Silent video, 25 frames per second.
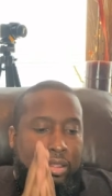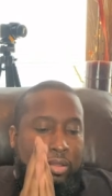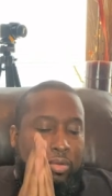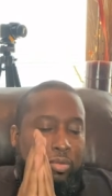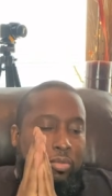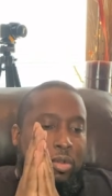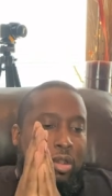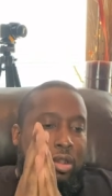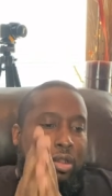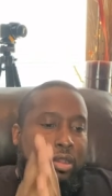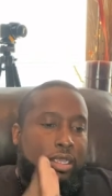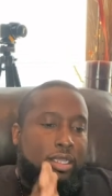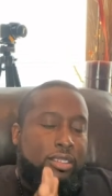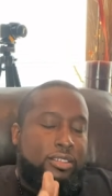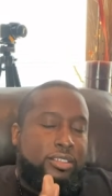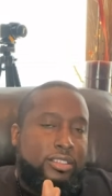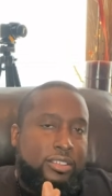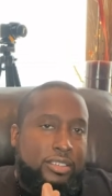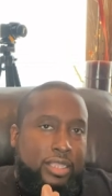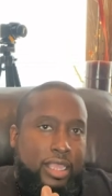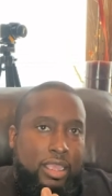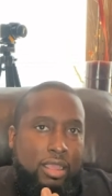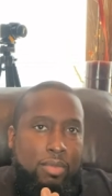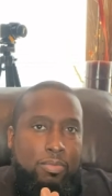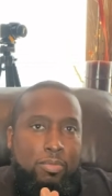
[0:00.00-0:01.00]
I'm walking,
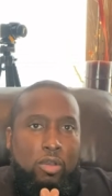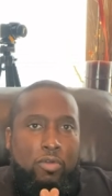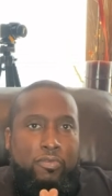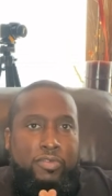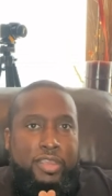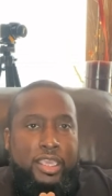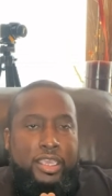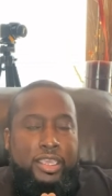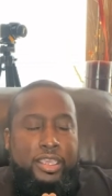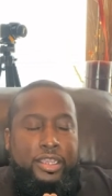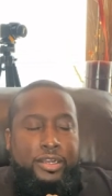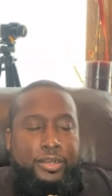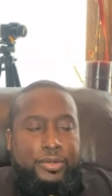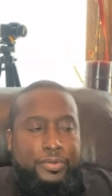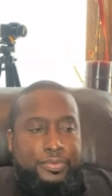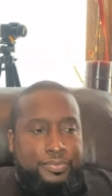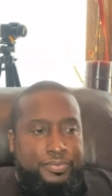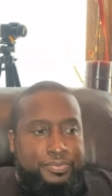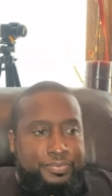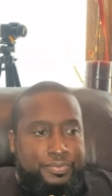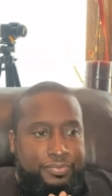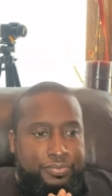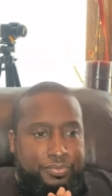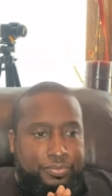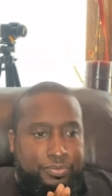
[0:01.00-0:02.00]
she's like, I'm over here.
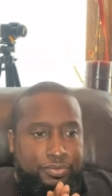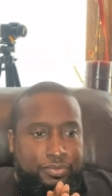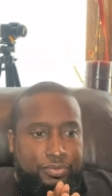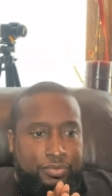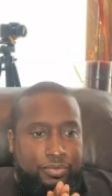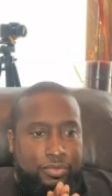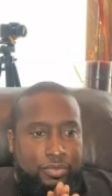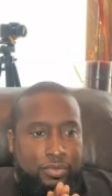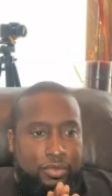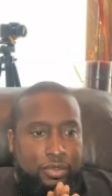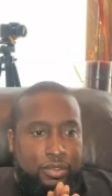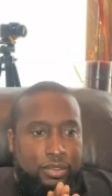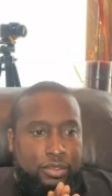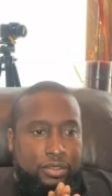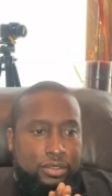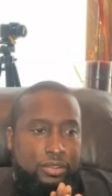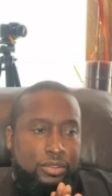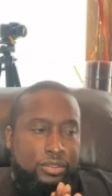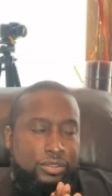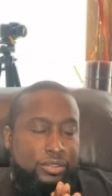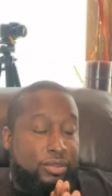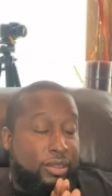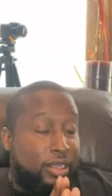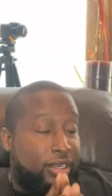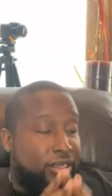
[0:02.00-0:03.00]

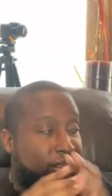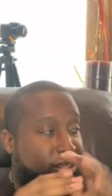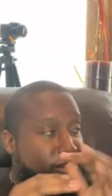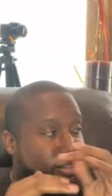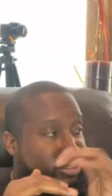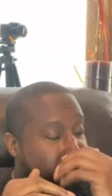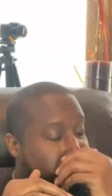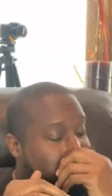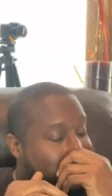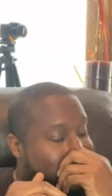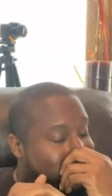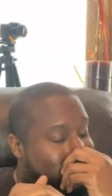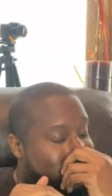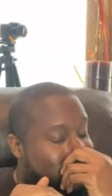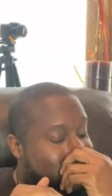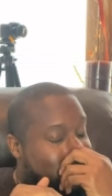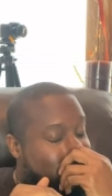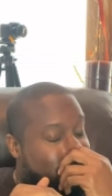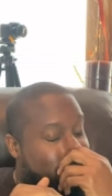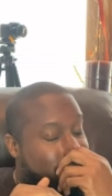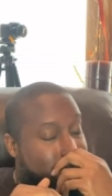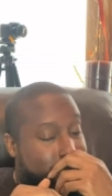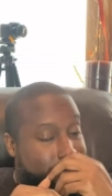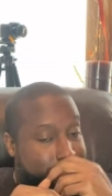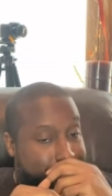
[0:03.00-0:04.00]
So I look to my
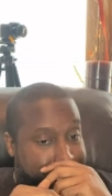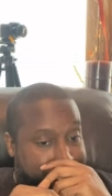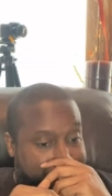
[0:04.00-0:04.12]
left,